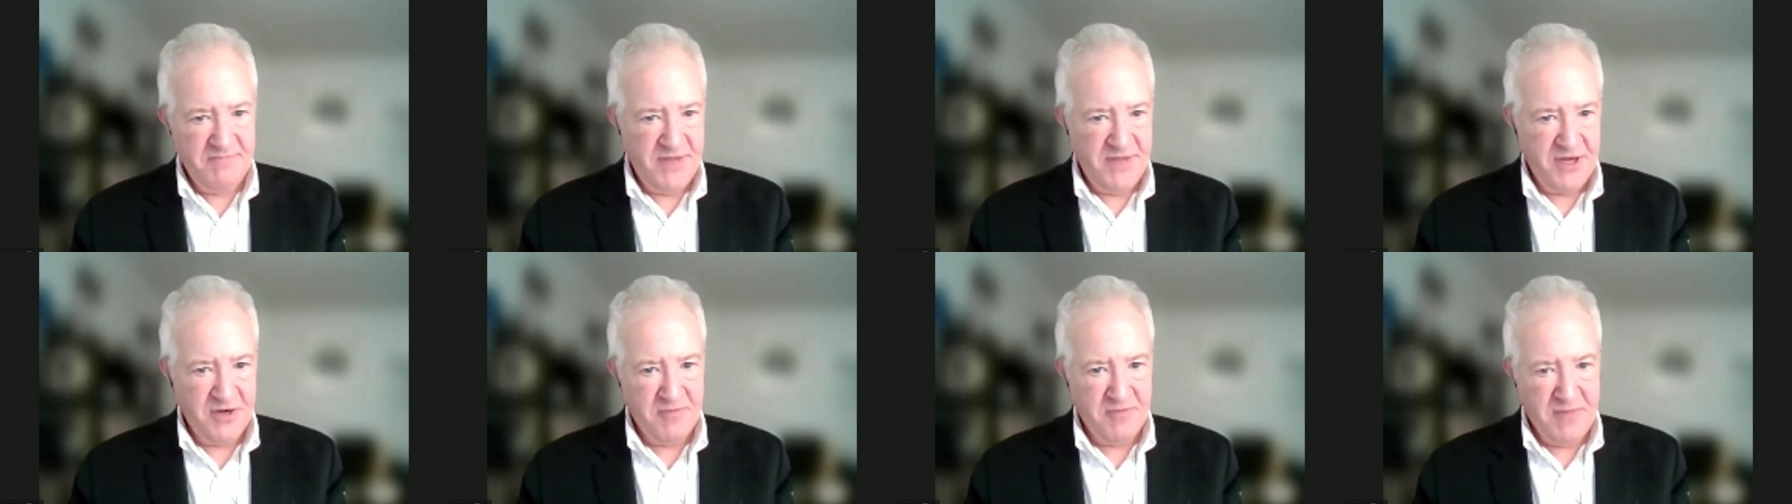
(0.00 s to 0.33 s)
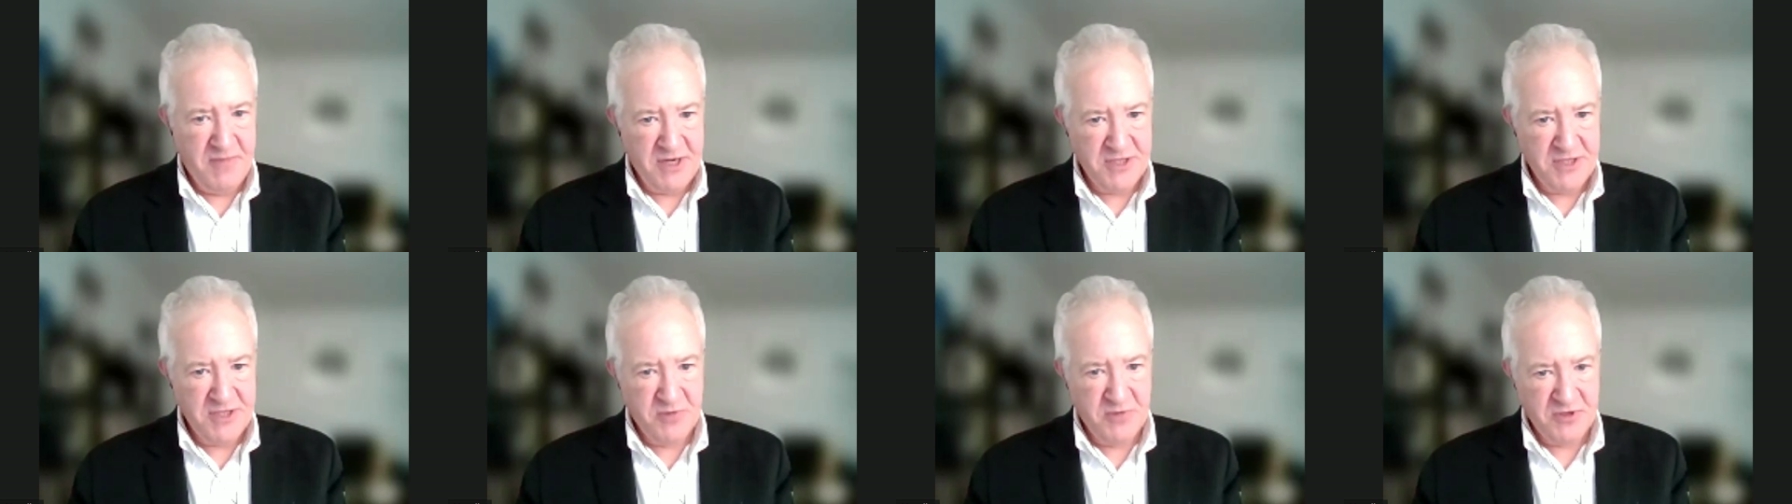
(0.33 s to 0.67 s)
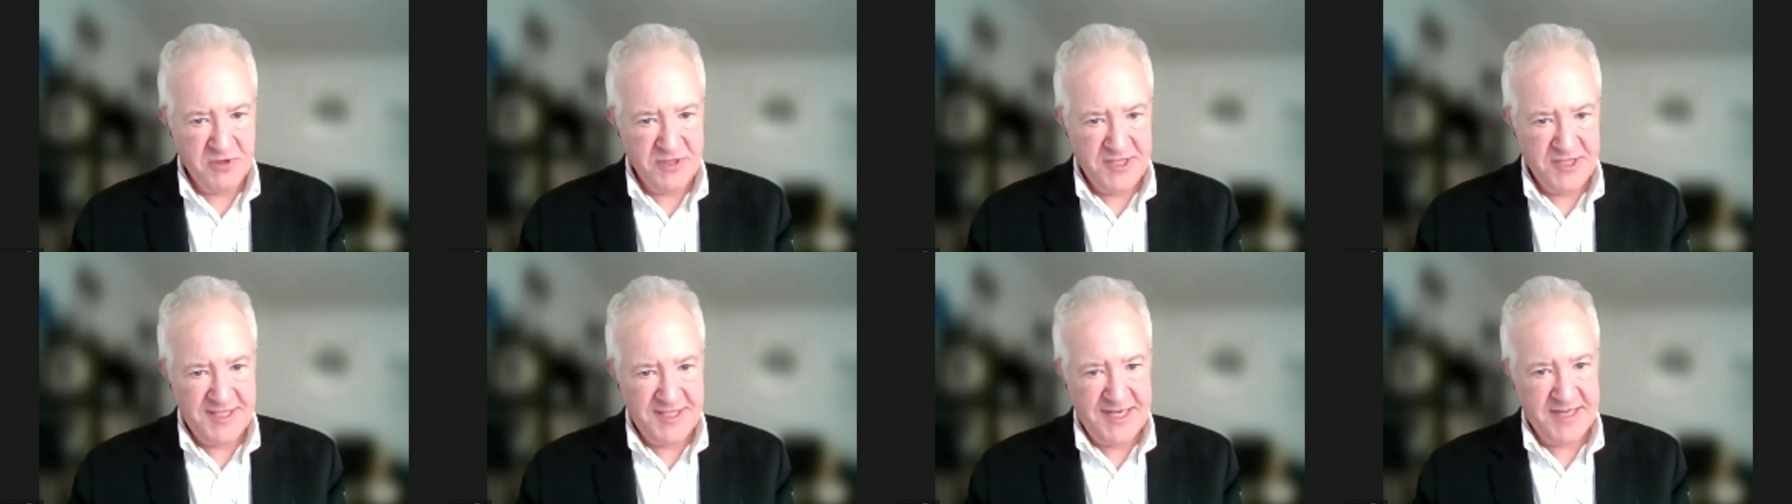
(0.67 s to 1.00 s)
you know, much
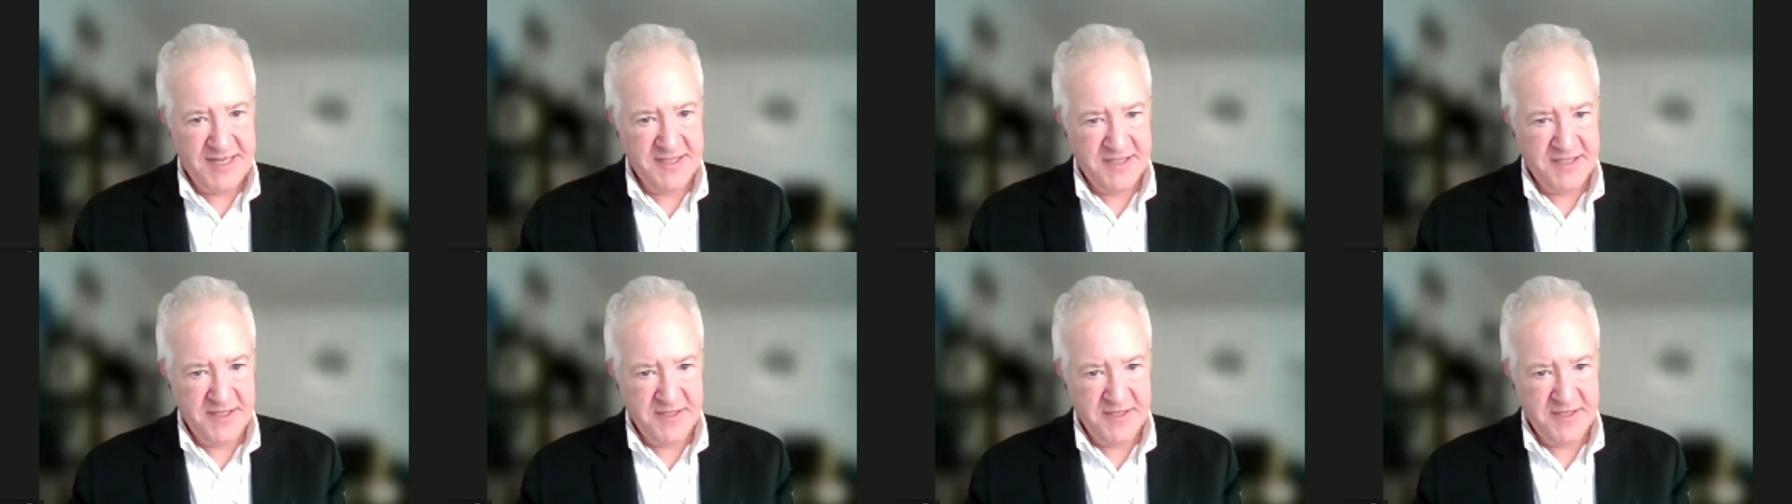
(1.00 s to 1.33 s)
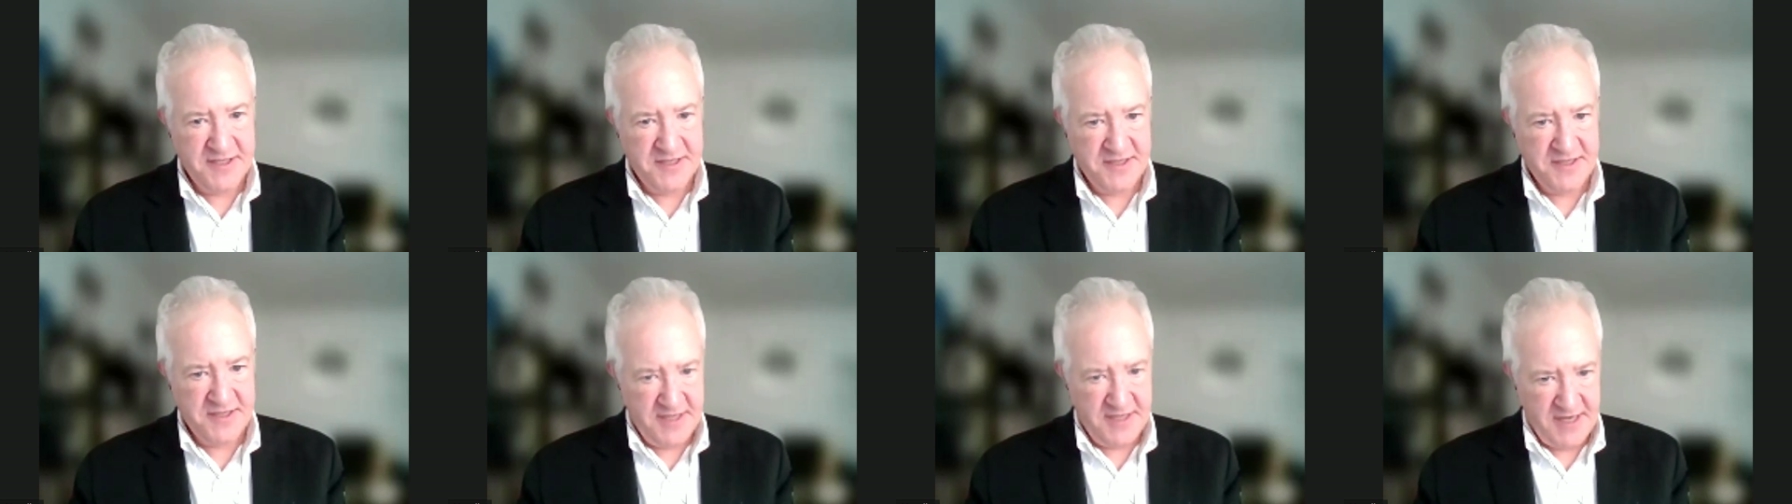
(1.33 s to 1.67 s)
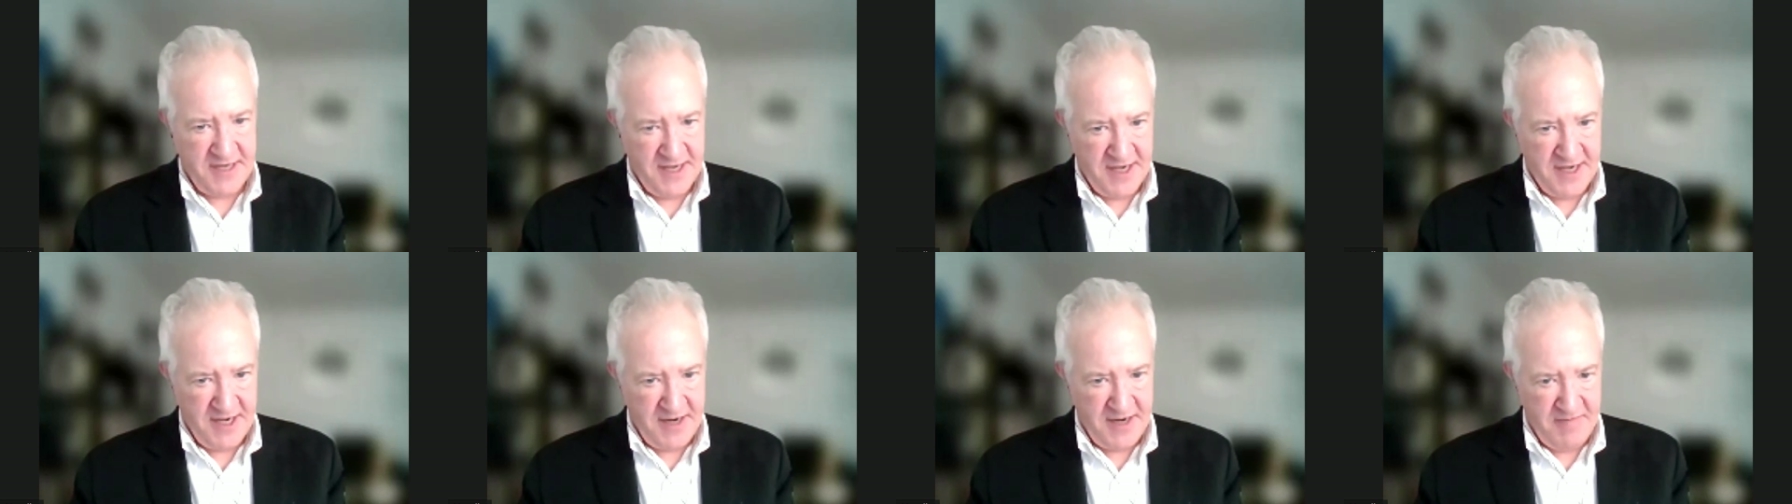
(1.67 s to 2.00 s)
more sexist
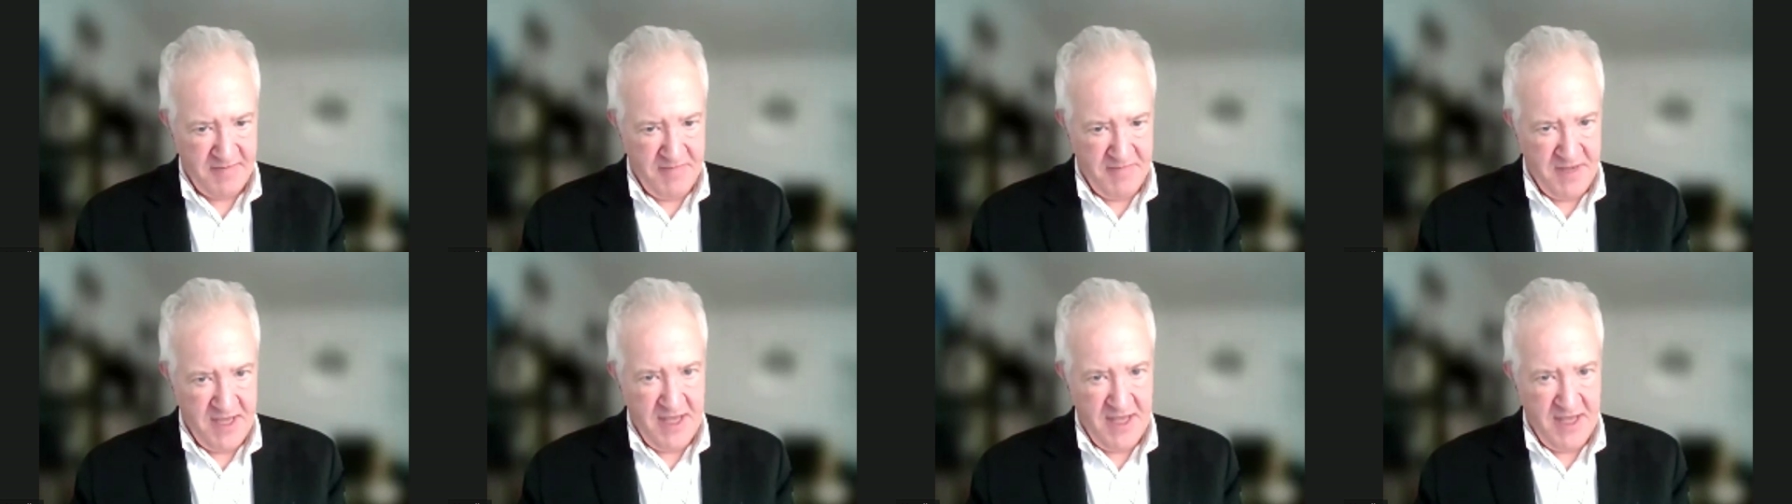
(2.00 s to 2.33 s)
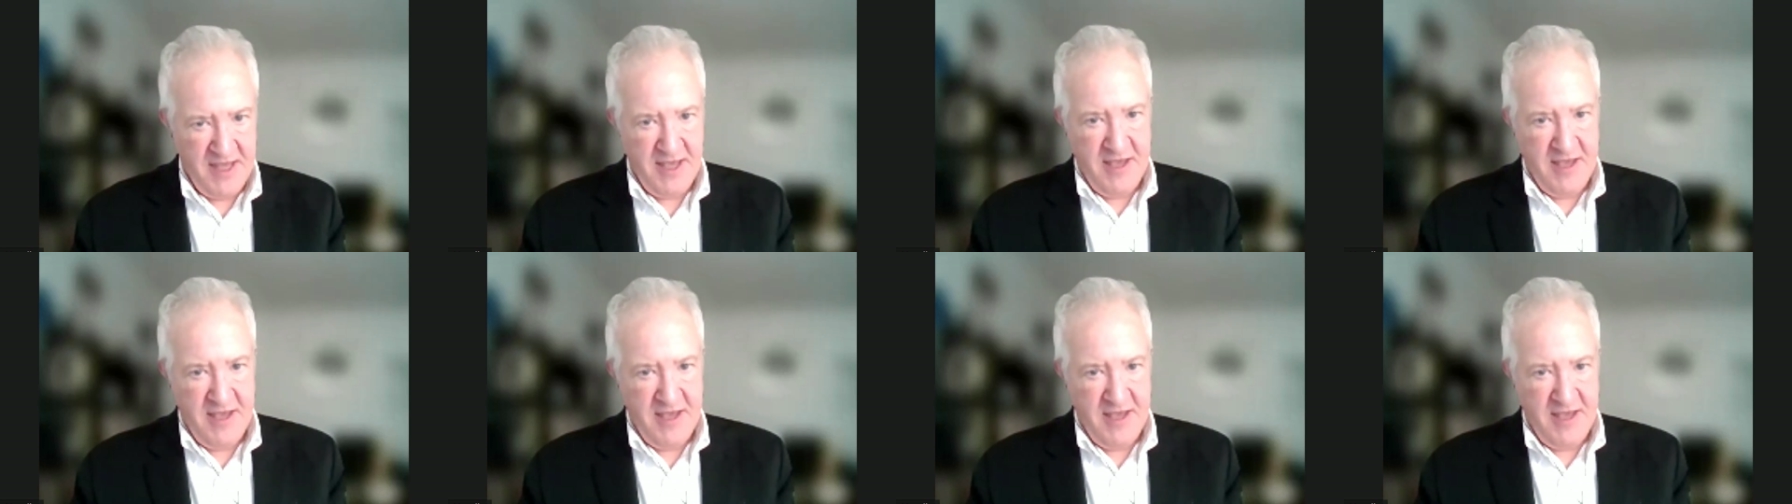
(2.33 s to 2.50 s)
time.